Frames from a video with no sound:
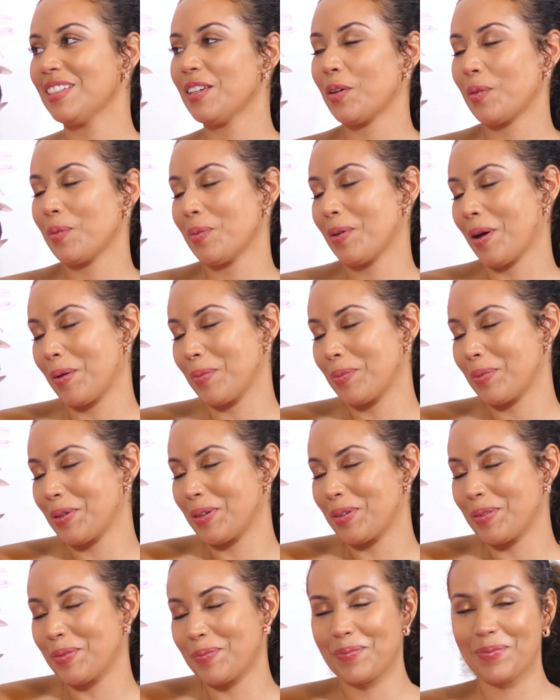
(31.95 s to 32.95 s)
No
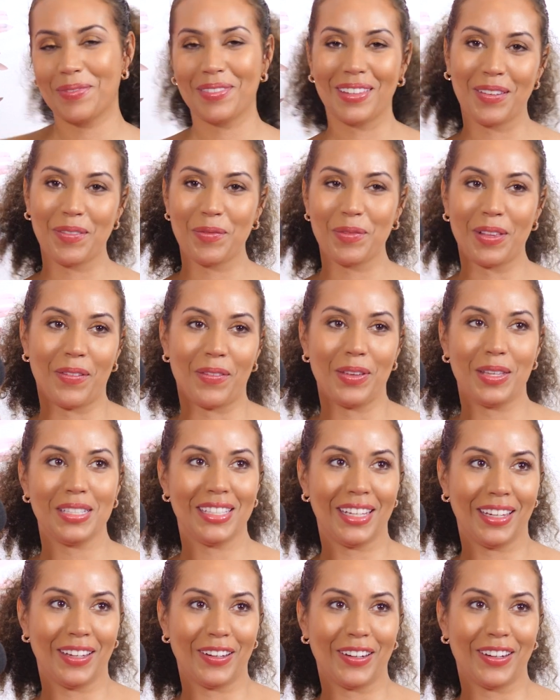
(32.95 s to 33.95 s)
problem. Love it
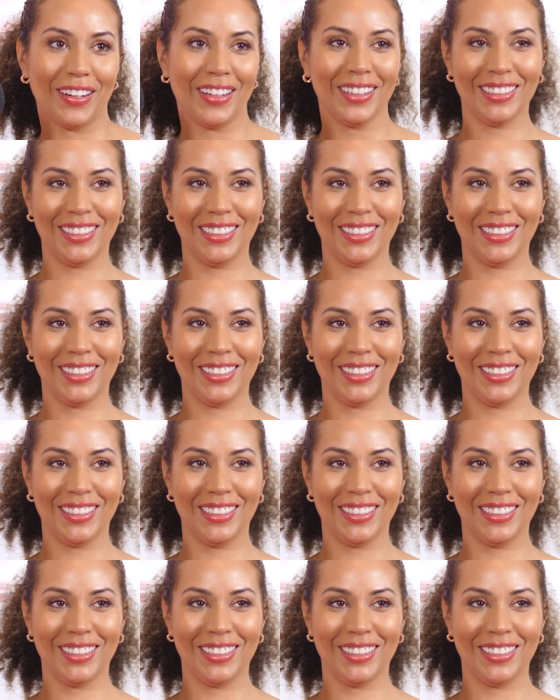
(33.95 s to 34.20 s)
here.